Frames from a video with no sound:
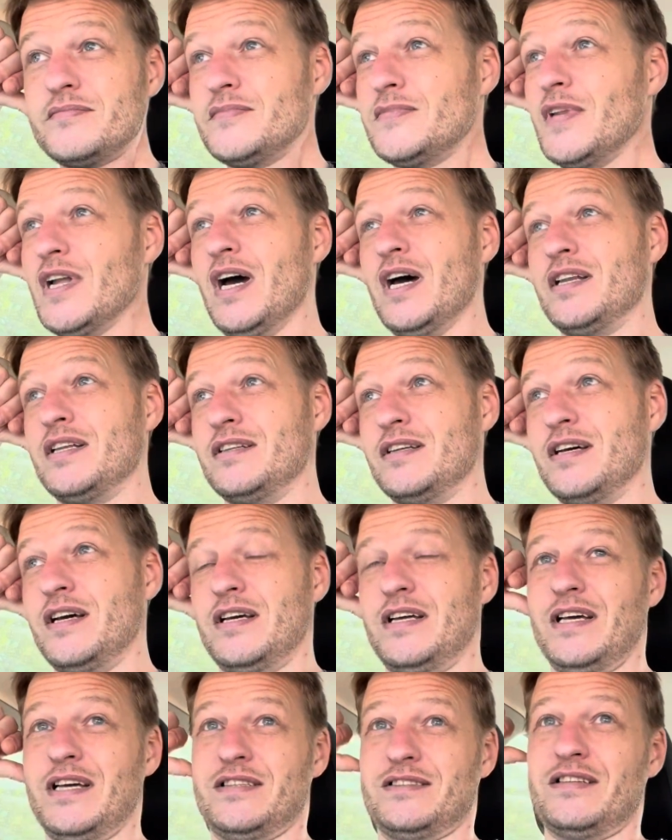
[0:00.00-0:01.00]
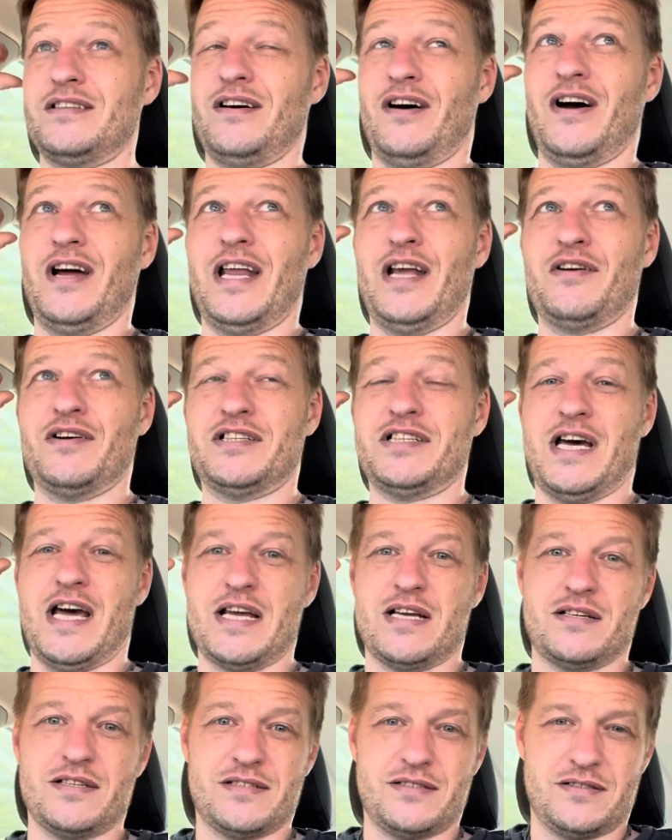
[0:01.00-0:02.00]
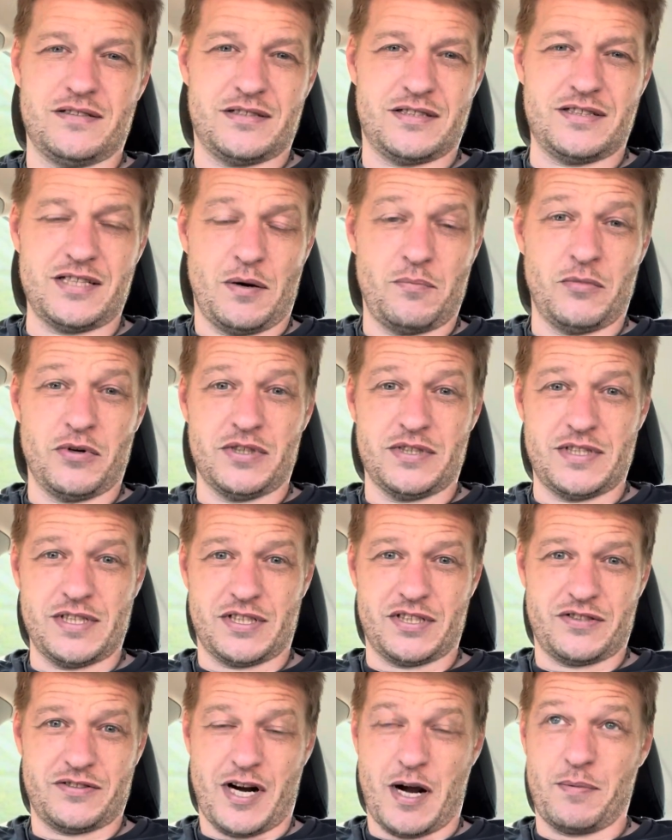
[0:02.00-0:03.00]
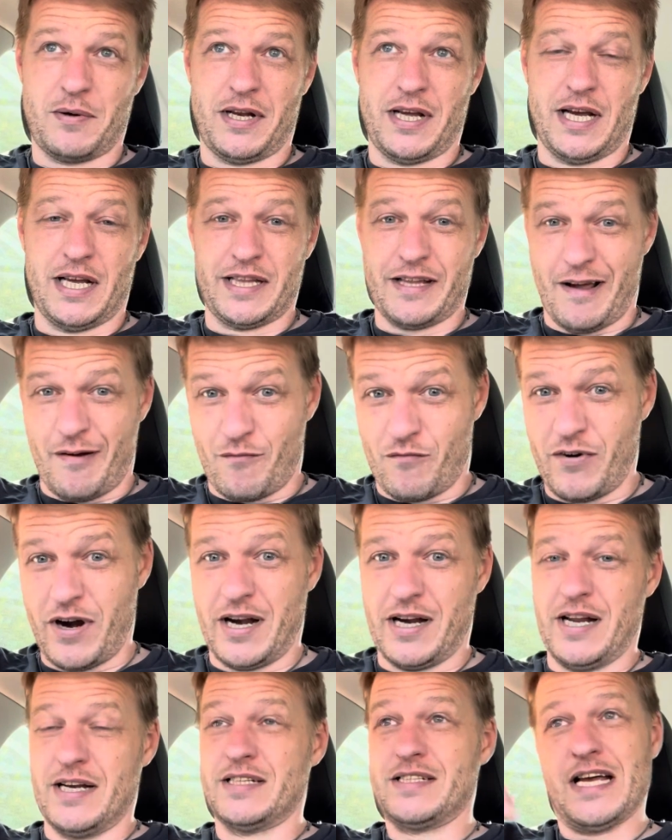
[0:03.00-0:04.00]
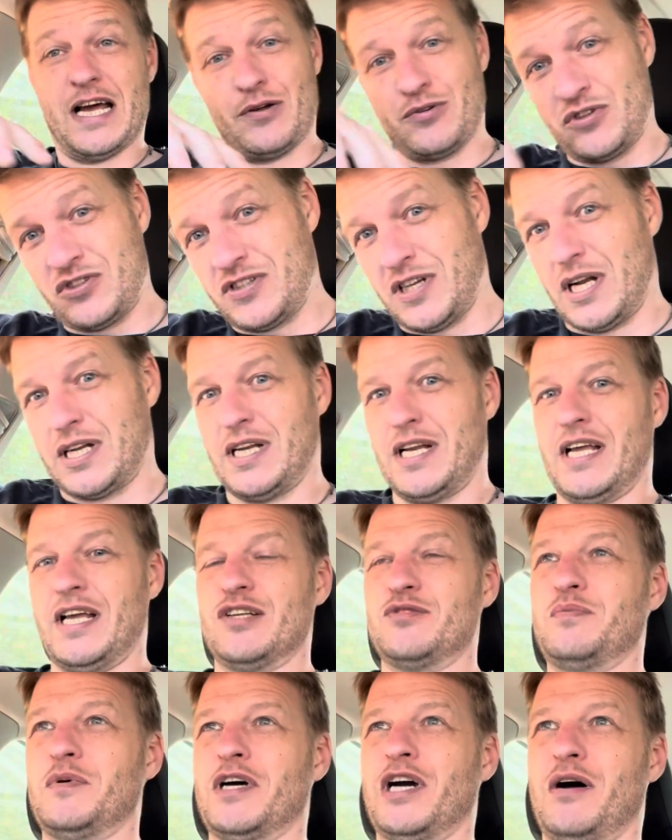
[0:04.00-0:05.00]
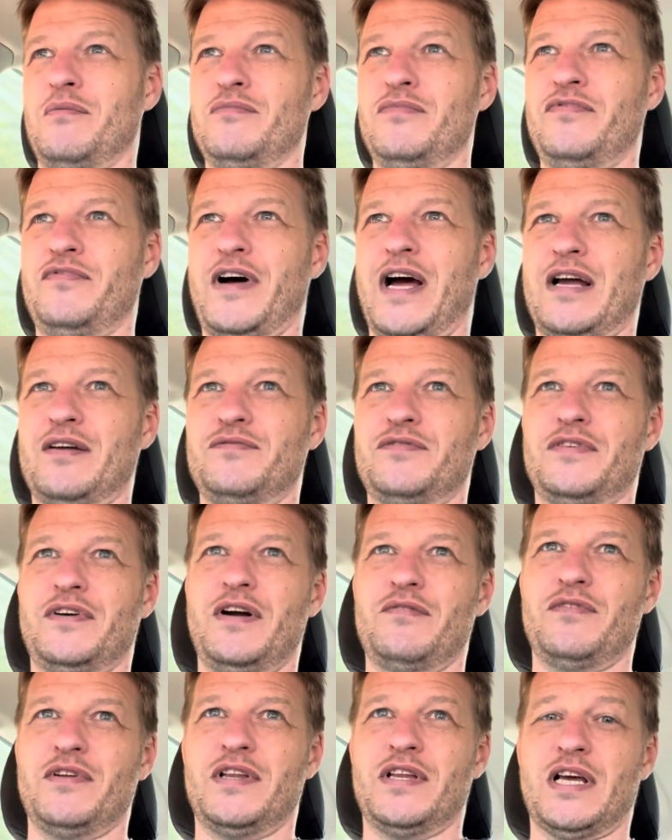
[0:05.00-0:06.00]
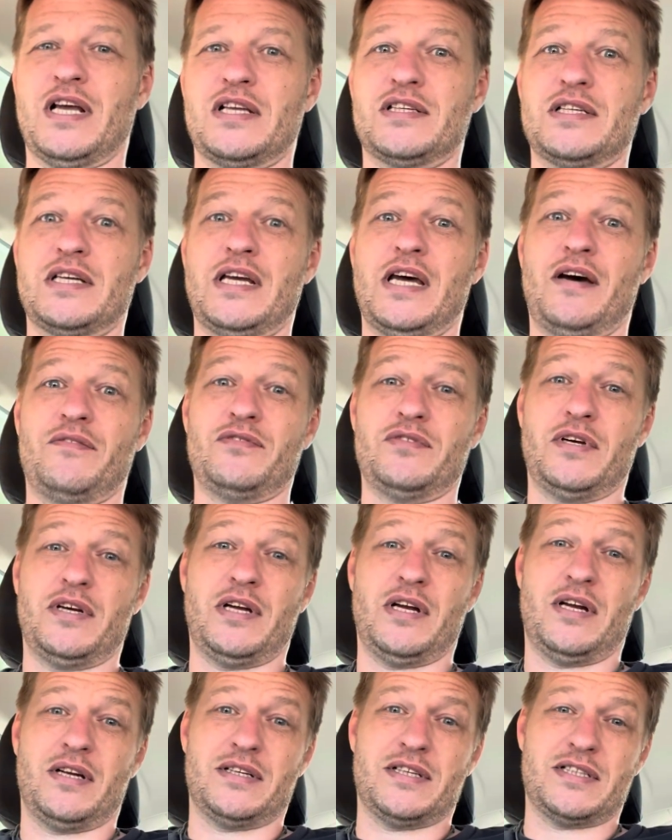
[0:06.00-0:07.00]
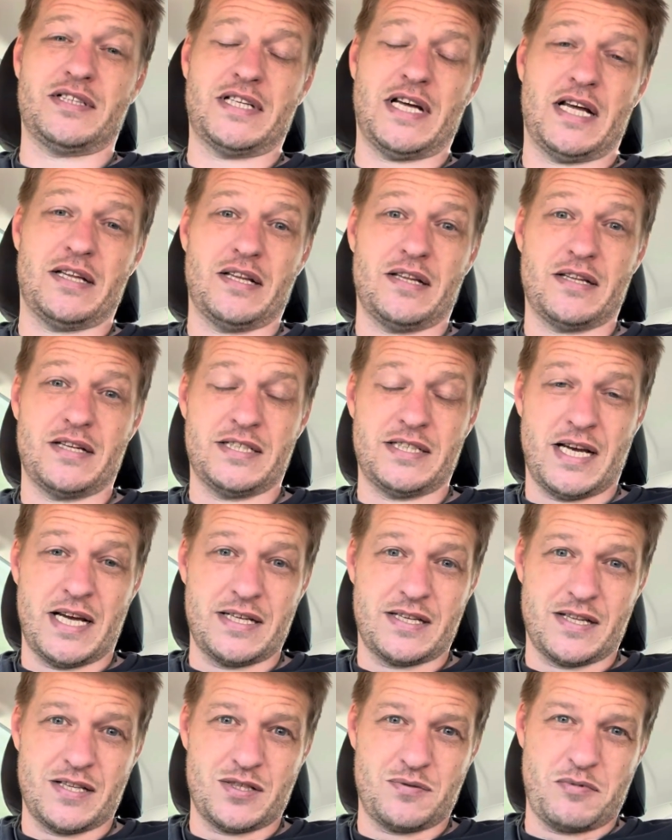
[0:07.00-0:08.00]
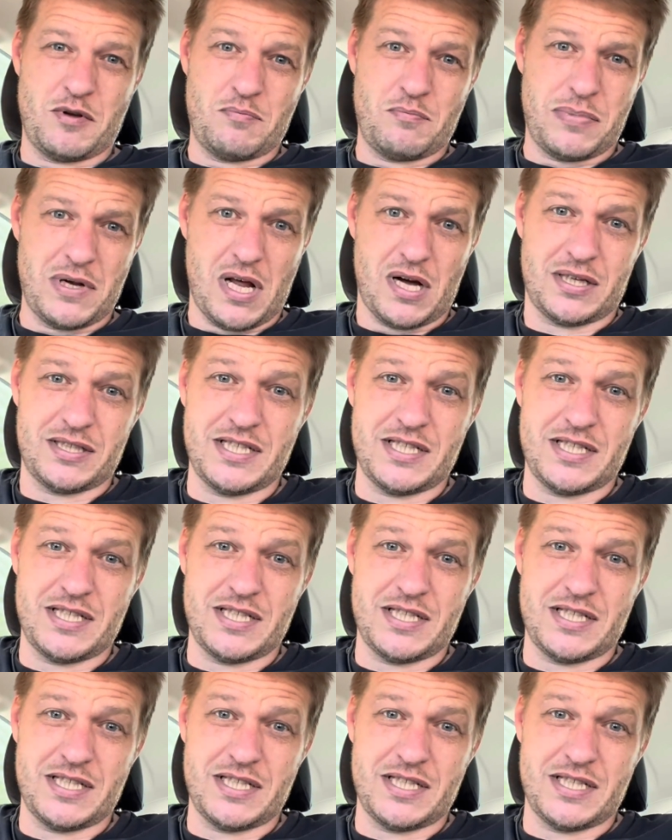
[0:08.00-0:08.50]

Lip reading: And it's highly irritating because just someone's extrapolated that, written it down, suddenly it's become fact for everything. So you have to understand that the data that's been plugged